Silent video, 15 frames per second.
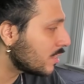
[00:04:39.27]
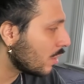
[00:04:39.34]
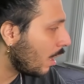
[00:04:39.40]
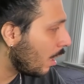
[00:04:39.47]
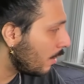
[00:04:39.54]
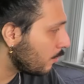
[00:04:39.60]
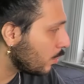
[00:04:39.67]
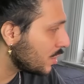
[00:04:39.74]

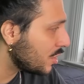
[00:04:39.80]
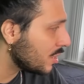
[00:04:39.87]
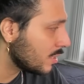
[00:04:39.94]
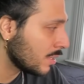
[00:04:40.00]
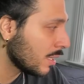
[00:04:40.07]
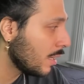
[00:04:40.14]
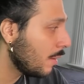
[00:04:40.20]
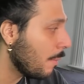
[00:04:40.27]
Off, which is
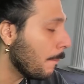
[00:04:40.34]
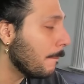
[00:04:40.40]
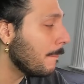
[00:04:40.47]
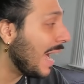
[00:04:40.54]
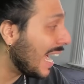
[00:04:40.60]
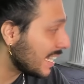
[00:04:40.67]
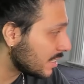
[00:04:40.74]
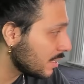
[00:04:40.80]

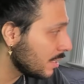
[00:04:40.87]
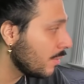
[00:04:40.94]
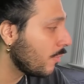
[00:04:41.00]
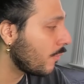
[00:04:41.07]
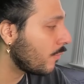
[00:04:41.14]
massive